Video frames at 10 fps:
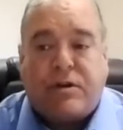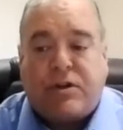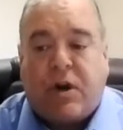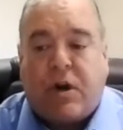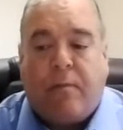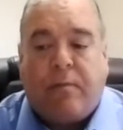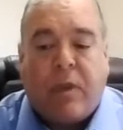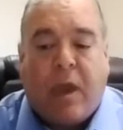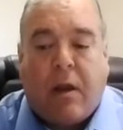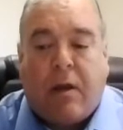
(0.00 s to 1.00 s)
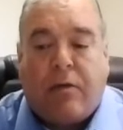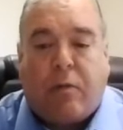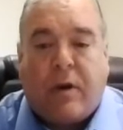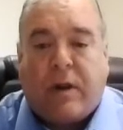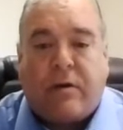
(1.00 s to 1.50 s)
So the
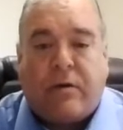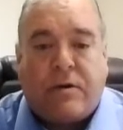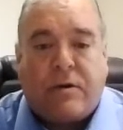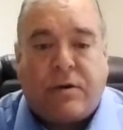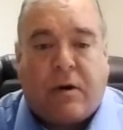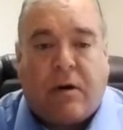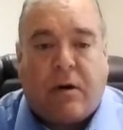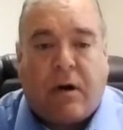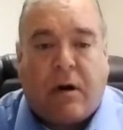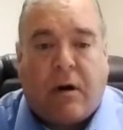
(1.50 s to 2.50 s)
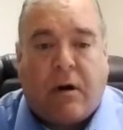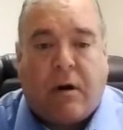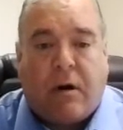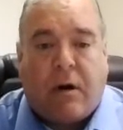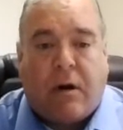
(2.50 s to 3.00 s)
realtors
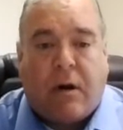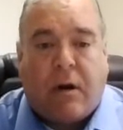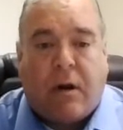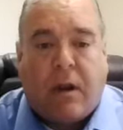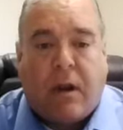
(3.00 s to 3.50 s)
are